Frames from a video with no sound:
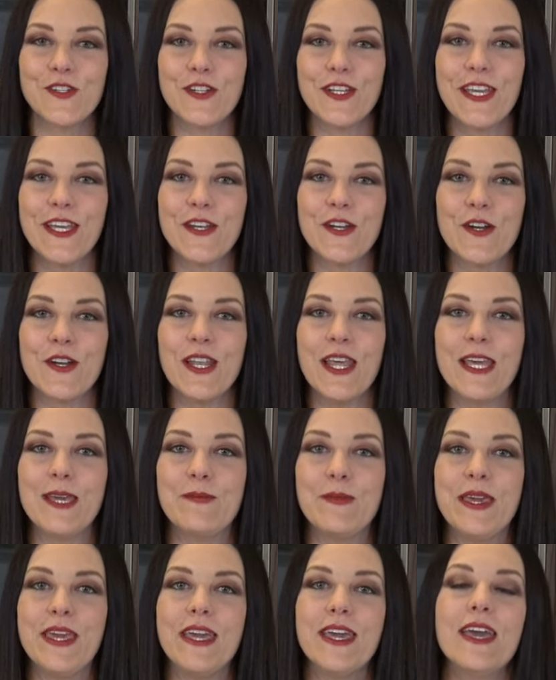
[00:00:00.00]
drinking nerd
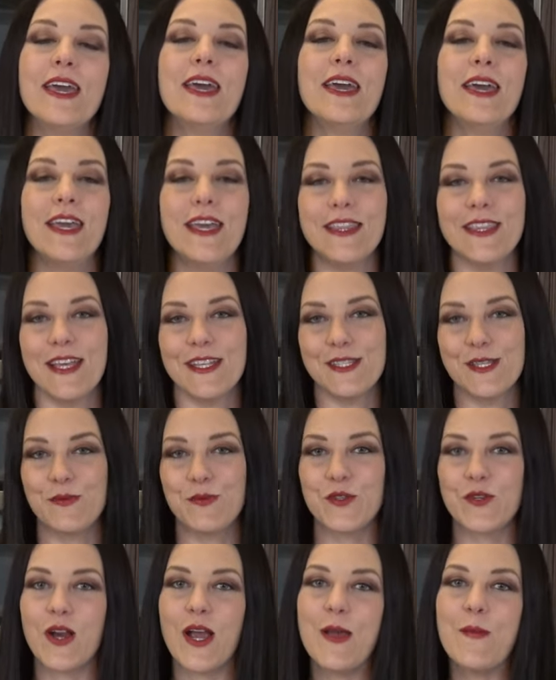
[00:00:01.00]
like me, hit that
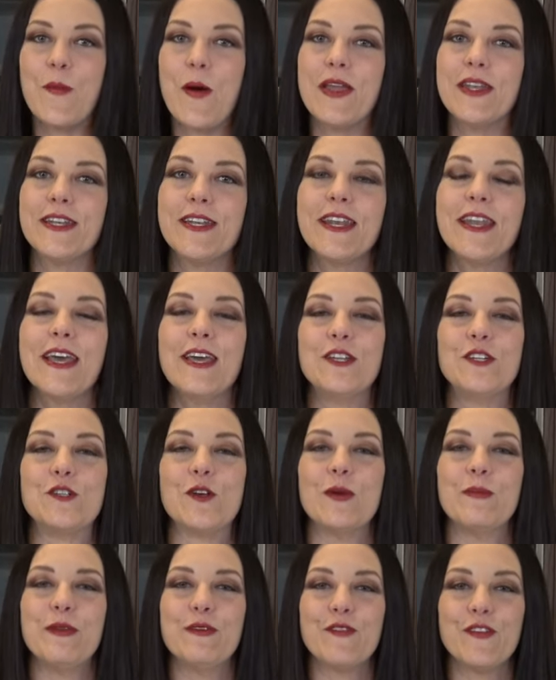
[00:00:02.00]
subscribe button and
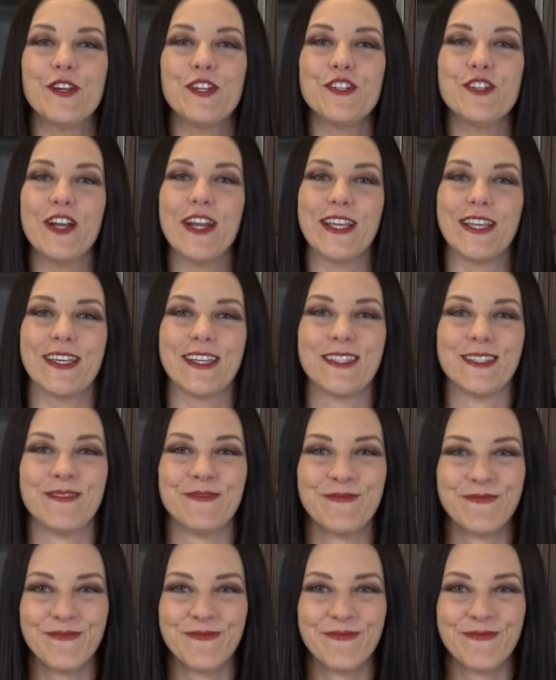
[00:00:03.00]
join me for a drink.